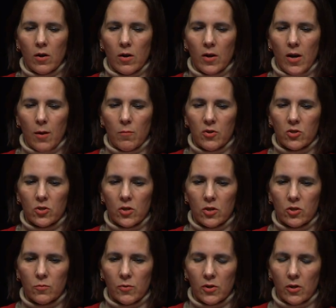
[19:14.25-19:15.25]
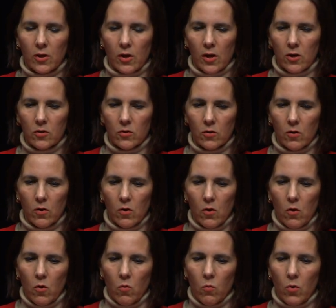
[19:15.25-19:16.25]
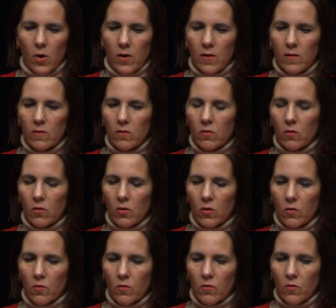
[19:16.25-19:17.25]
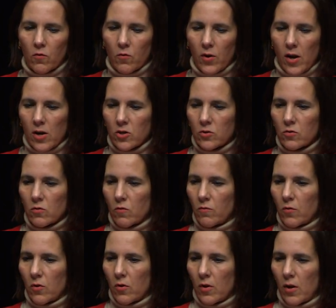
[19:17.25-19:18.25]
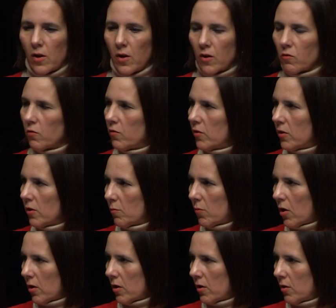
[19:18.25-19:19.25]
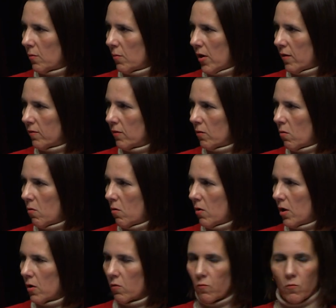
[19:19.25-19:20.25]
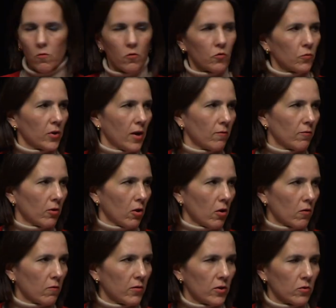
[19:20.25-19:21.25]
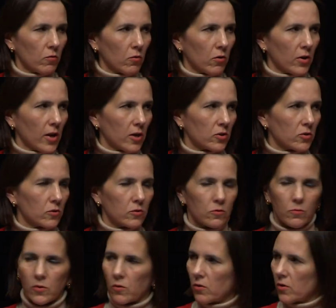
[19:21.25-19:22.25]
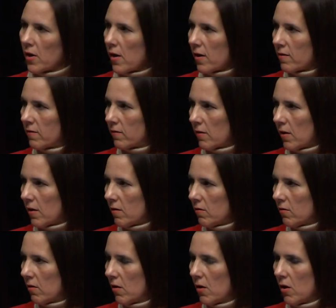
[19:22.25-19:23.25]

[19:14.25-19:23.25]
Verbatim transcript: climate change mitigation. One is the creation of an electricity market in Mexico, and of course we have a lot of interconnections with the United States.